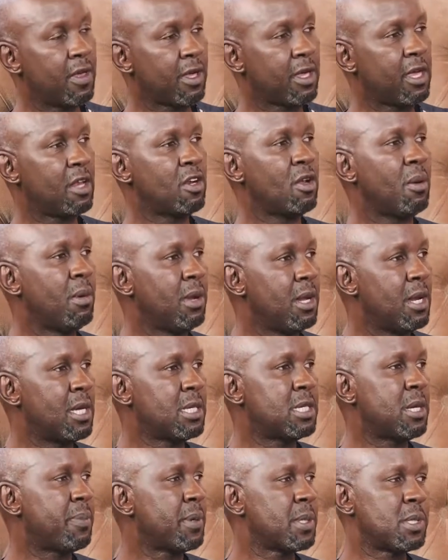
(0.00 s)
In the kingdom,
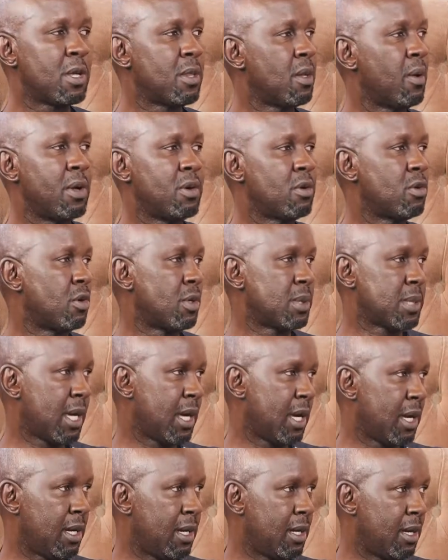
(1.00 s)
leadership is not the one who goes
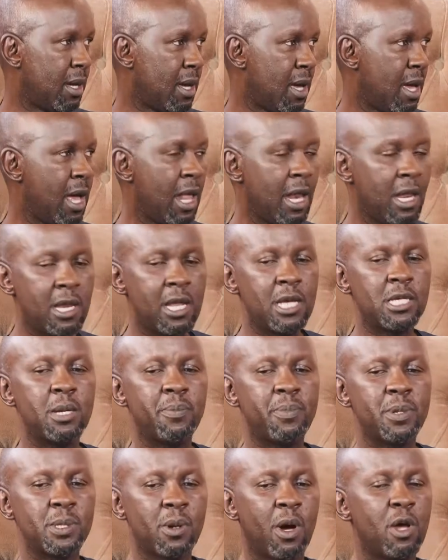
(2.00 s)
ahead.
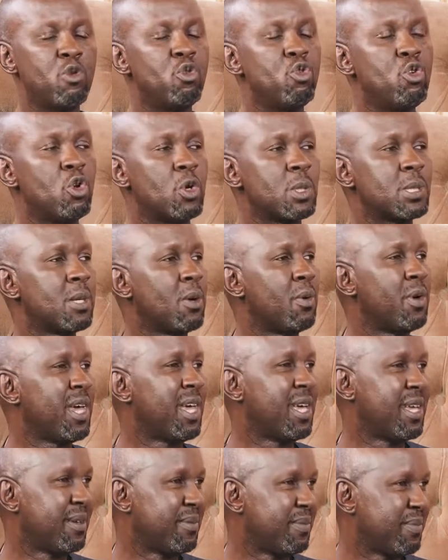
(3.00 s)
Leadership is the one who knows the
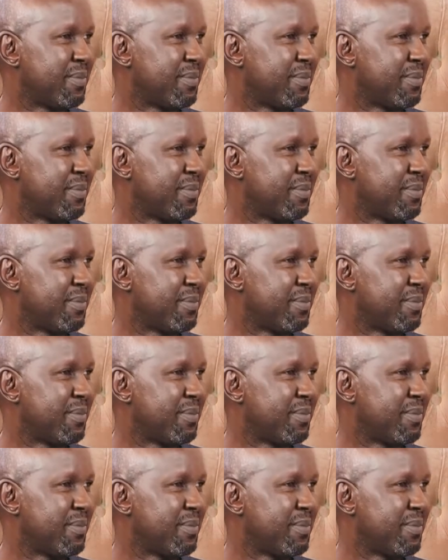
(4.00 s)
way.